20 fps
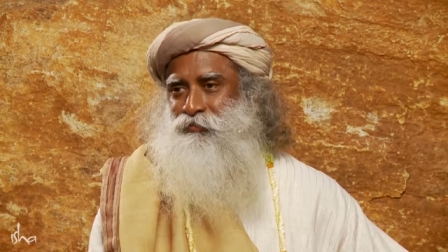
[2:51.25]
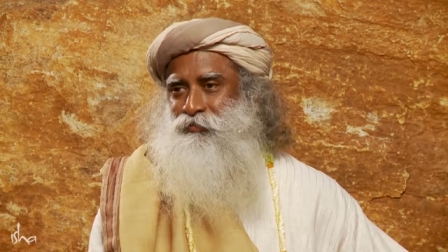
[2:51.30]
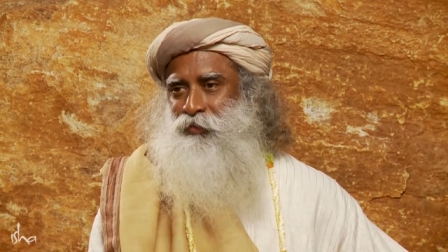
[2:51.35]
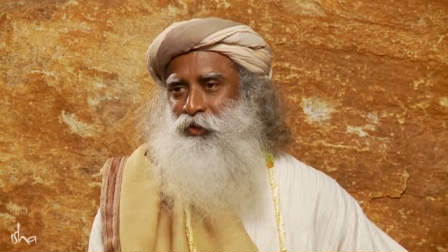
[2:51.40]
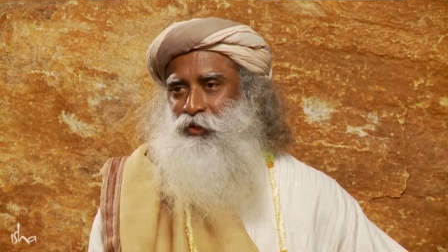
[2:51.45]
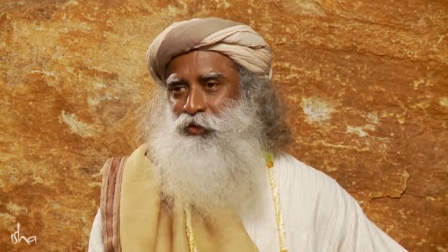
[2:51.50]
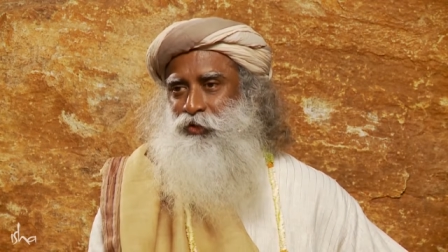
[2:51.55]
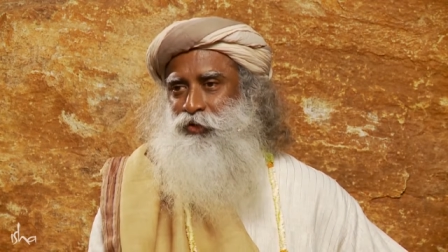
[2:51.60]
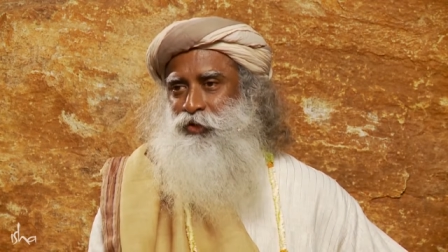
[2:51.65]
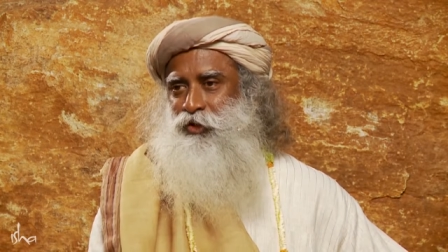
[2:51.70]

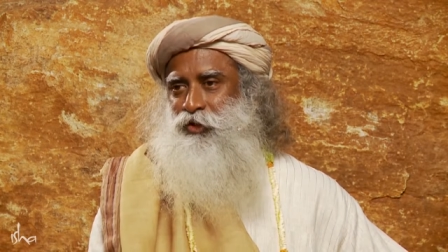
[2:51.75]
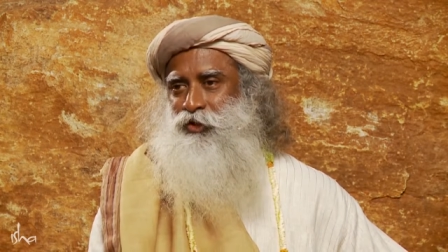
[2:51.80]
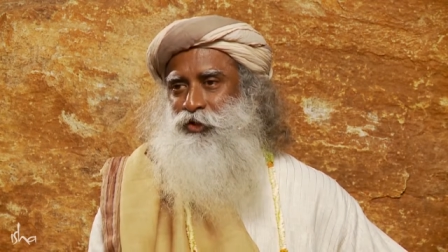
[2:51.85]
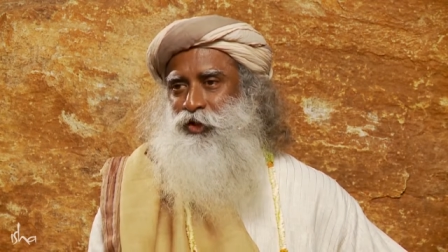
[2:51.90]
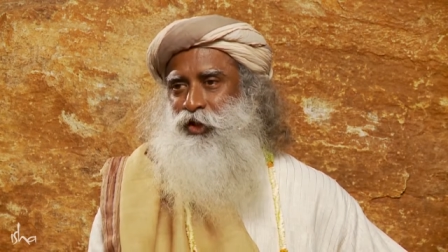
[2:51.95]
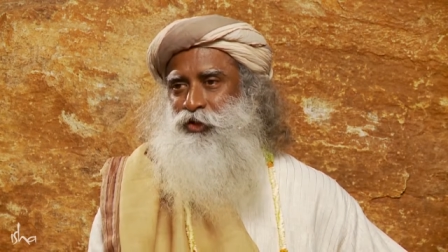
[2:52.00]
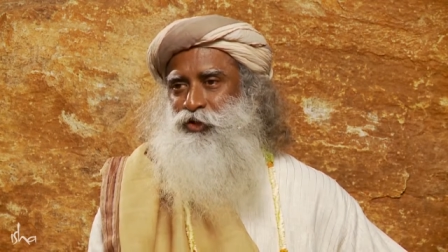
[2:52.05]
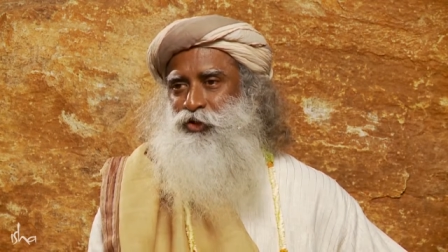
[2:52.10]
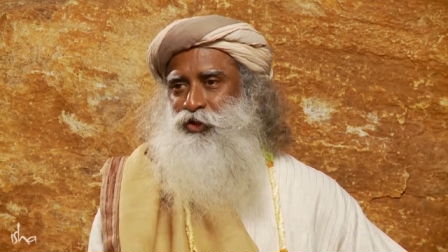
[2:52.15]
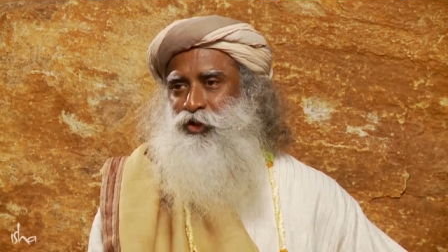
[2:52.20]
because he's
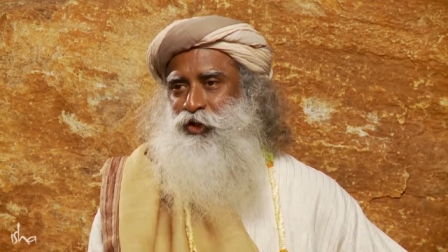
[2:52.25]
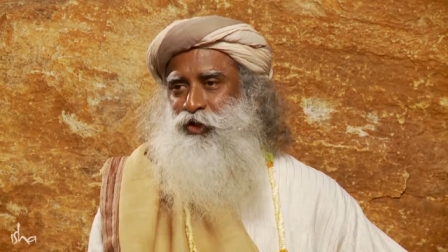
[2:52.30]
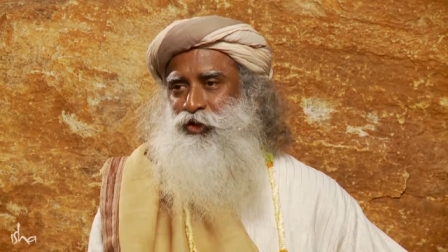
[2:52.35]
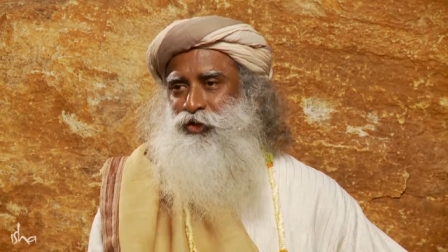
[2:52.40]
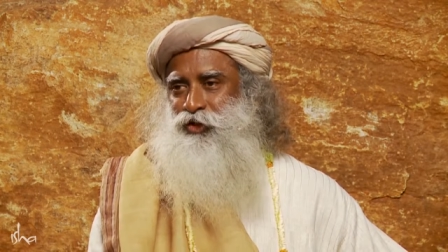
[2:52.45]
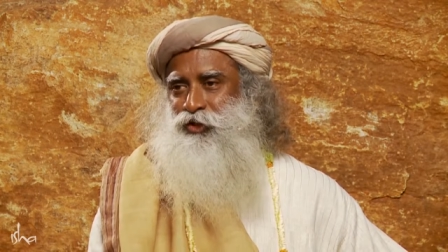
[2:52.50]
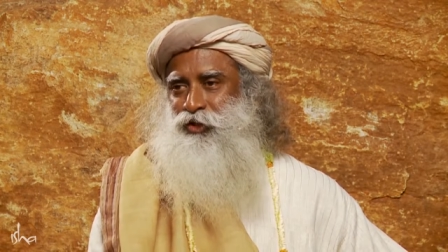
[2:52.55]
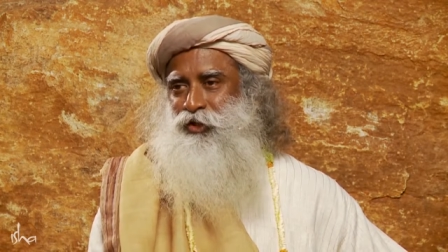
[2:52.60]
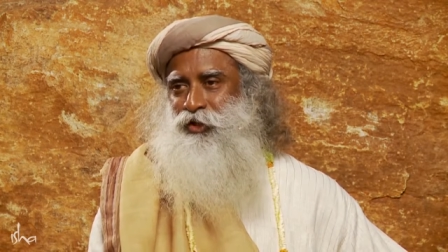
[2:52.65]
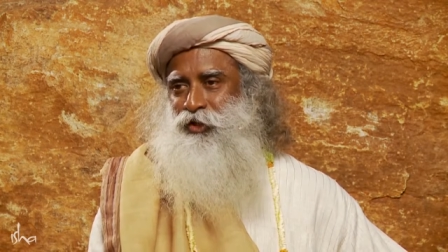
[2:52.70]

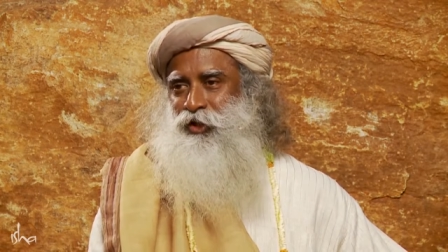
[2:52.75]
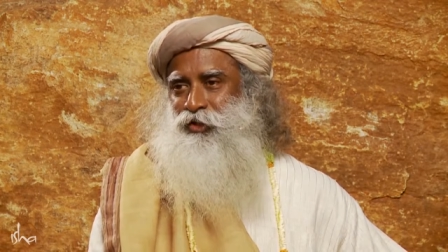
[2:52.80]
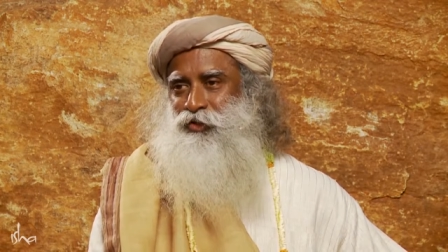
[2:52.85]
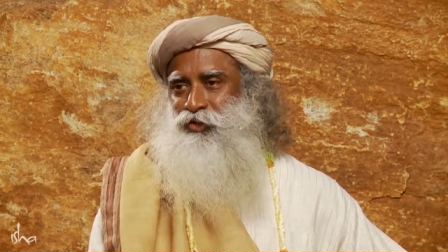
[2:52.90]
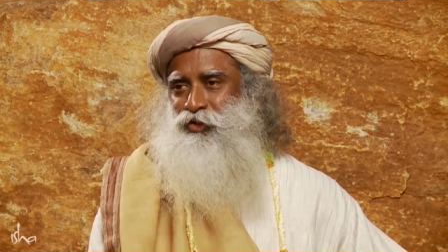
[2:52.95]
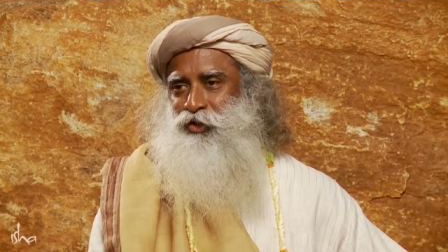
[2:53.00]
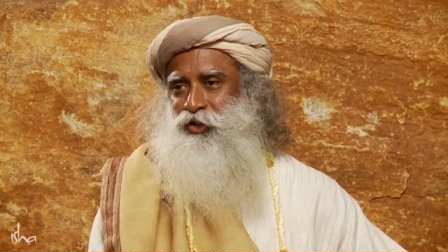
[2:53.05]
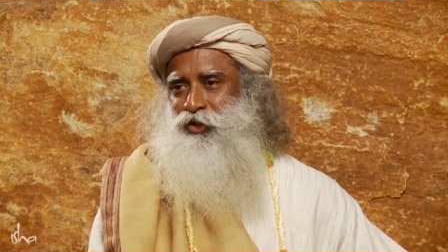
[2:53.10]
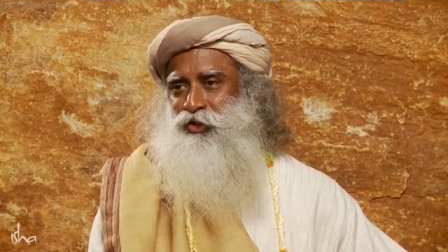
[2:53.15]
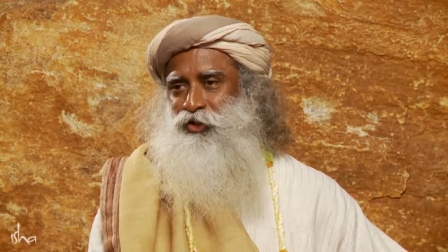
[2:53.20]
hesitation and
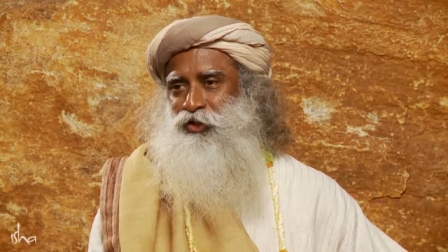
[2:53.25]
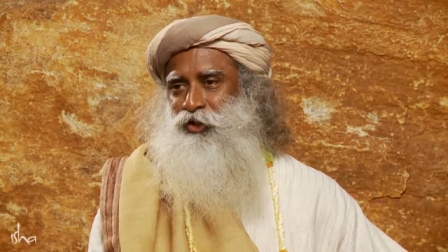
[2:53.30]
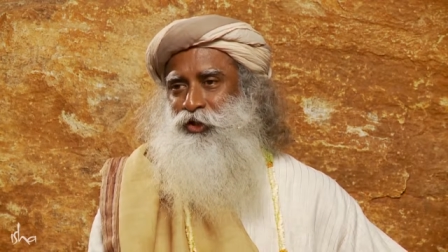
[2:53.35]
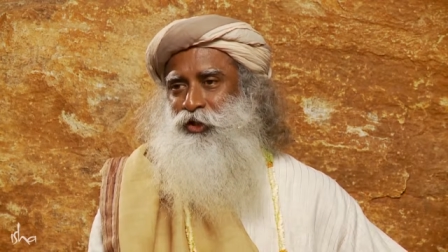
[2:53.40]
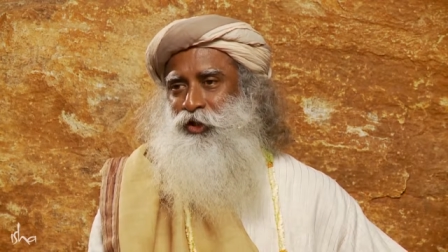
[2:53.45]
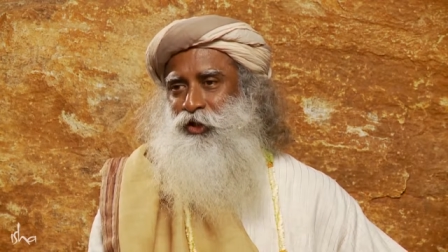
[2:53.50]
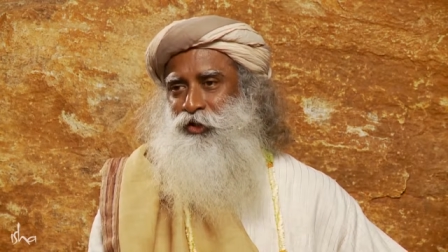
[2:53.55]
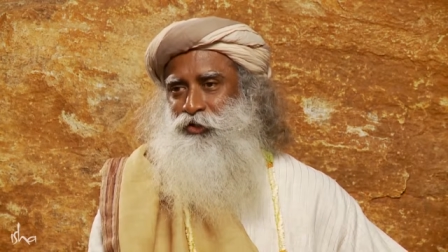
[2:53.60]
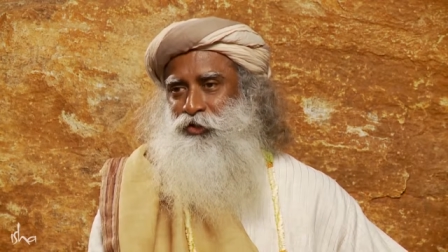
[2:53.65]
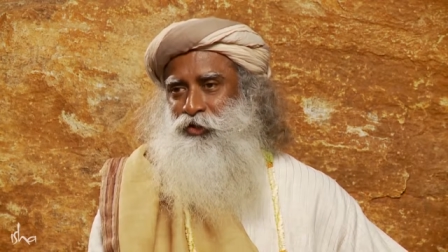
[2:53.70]
hesitation
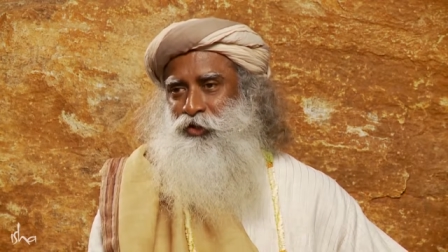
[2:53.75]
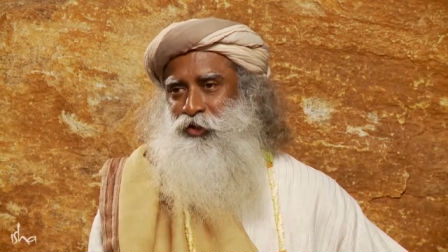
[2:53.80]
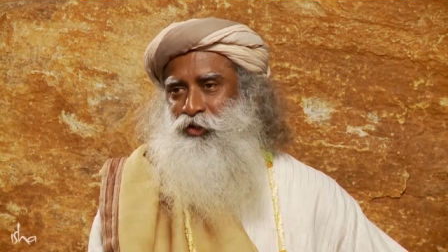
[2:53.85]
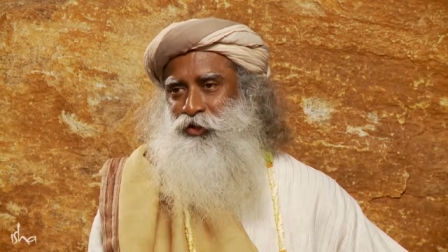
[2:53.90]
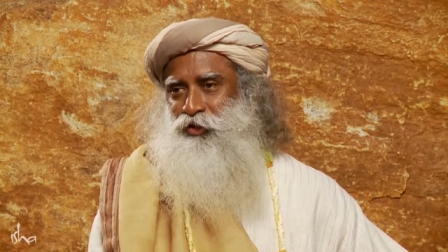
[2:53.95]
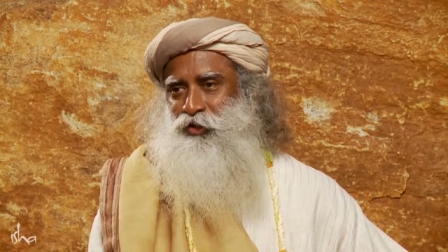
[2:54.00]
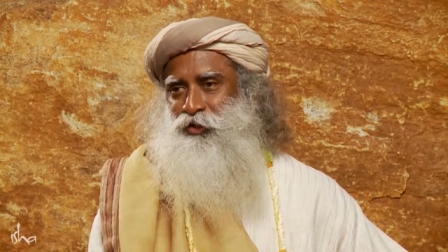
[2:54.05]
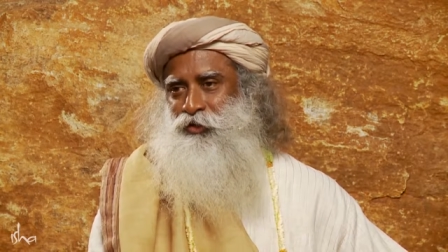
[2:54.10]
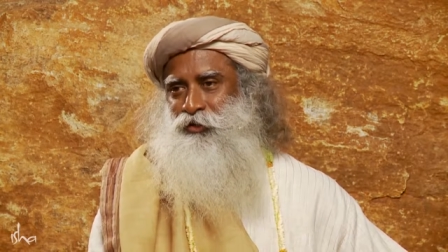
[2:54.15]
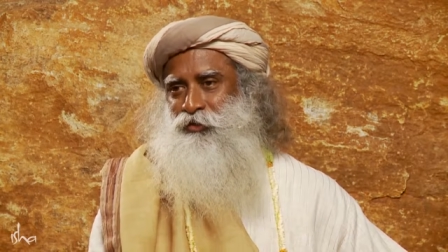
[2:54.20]
and
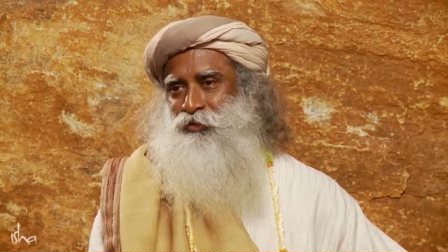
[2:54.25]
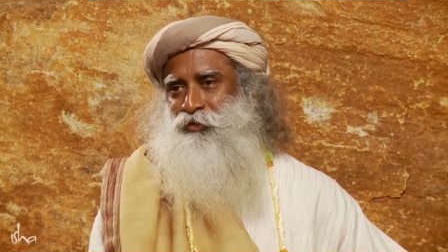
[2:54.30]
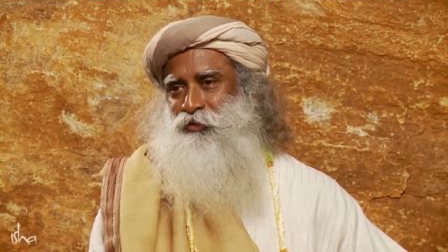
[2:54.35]
hesitation.